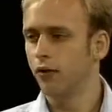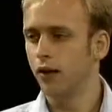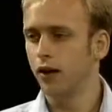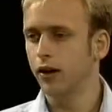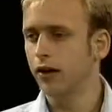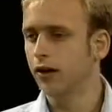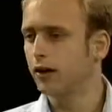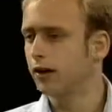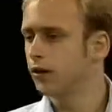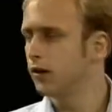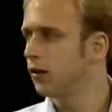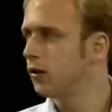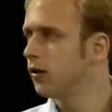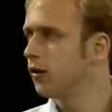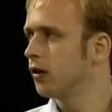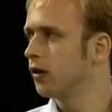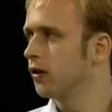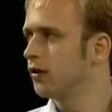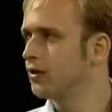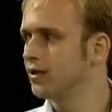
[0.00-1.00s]
I frankly
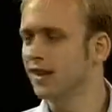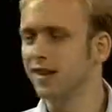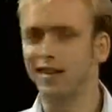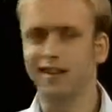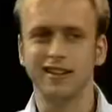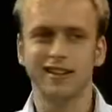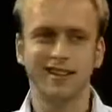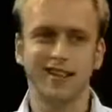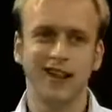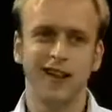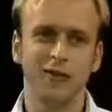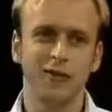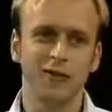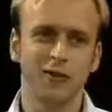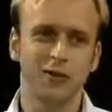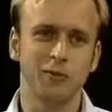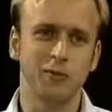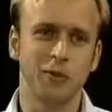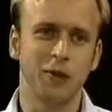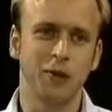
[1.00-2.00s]
don't think there's anything
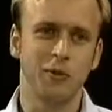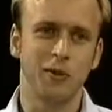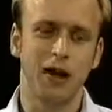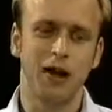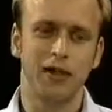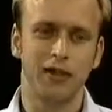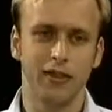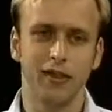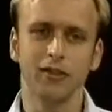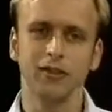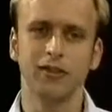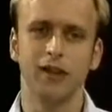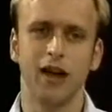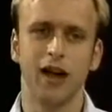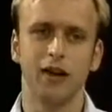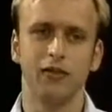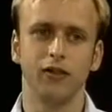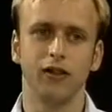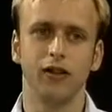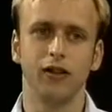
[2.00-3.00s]
salvageable about
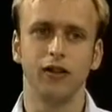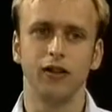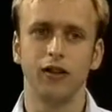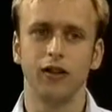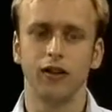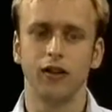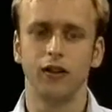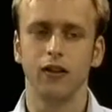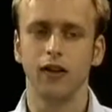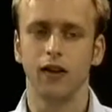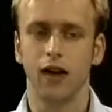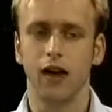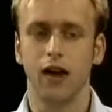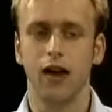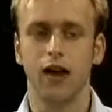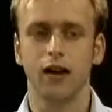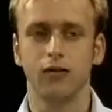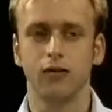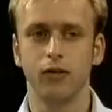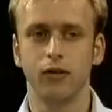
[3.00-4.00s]
this NAFTA. They're
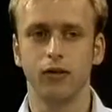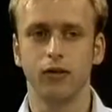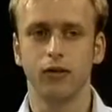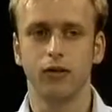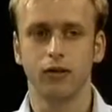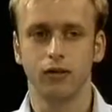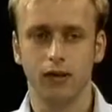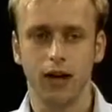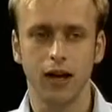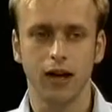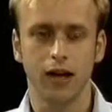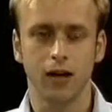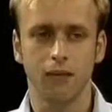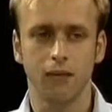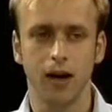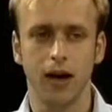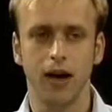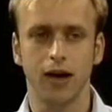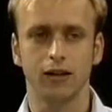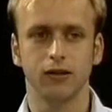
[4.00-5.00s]
going to have to
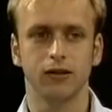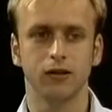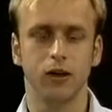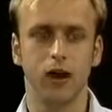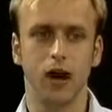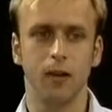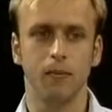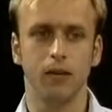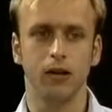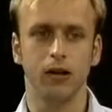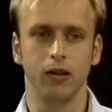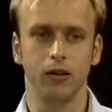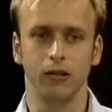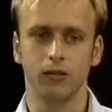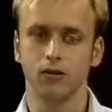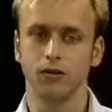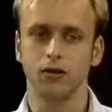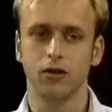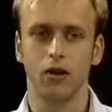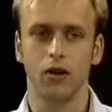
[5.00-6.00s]
take it back, scrap
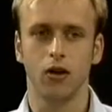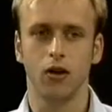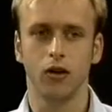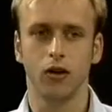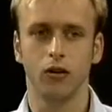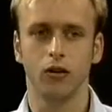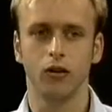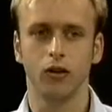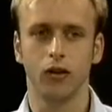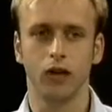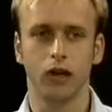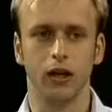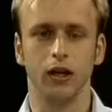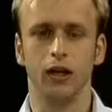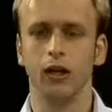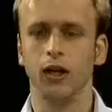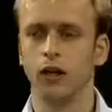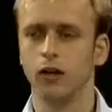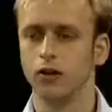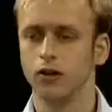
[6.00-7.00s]
it, and start all over
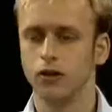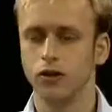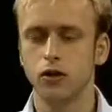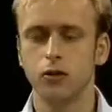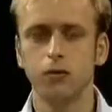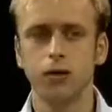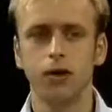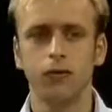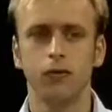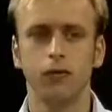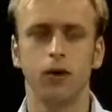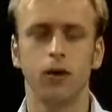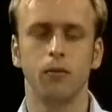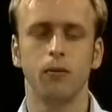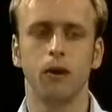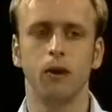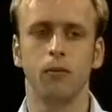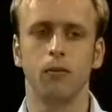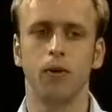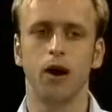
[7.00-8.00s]
again. There's too many
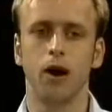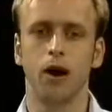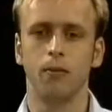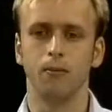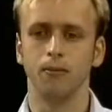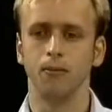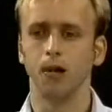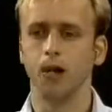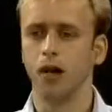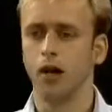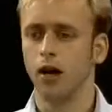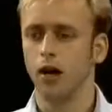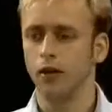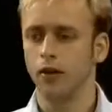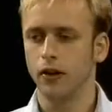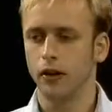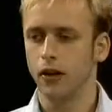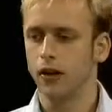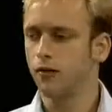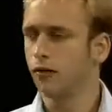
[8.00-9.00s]
fundamental problems.
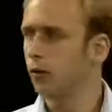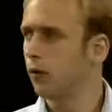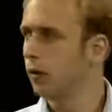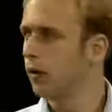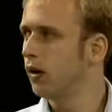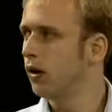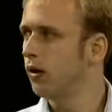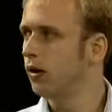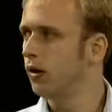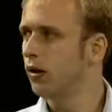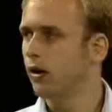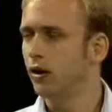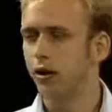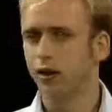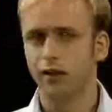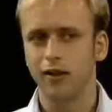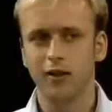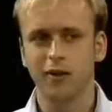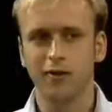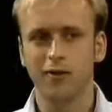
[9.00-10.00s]
Like even with
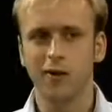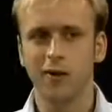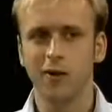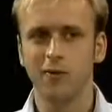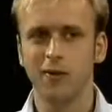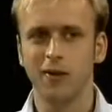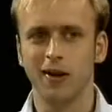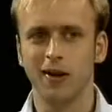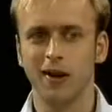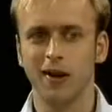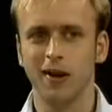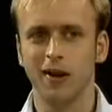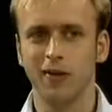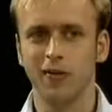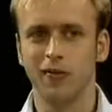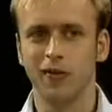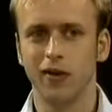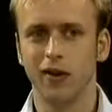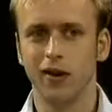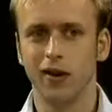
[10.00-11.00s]
the
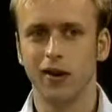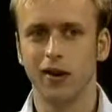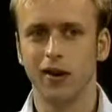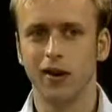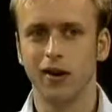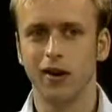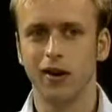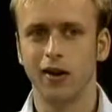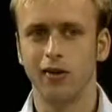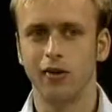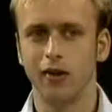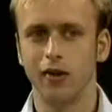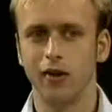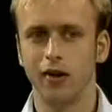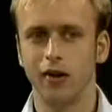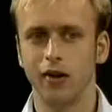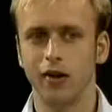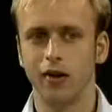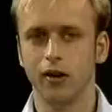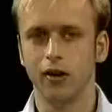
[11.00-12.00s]
development of
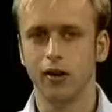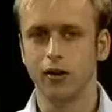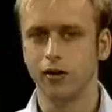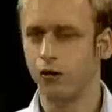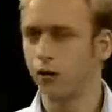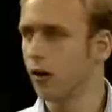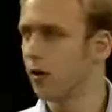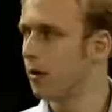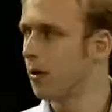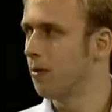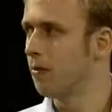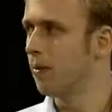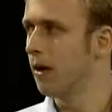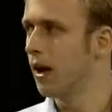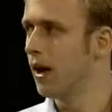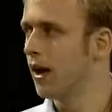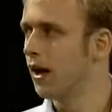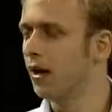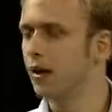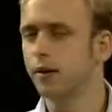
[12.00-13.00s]
a
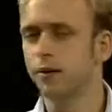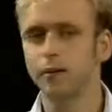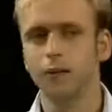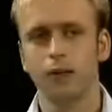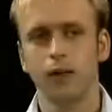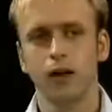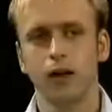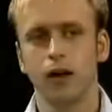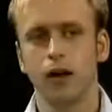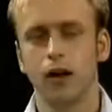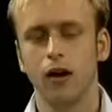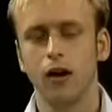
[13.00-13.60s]
development bank,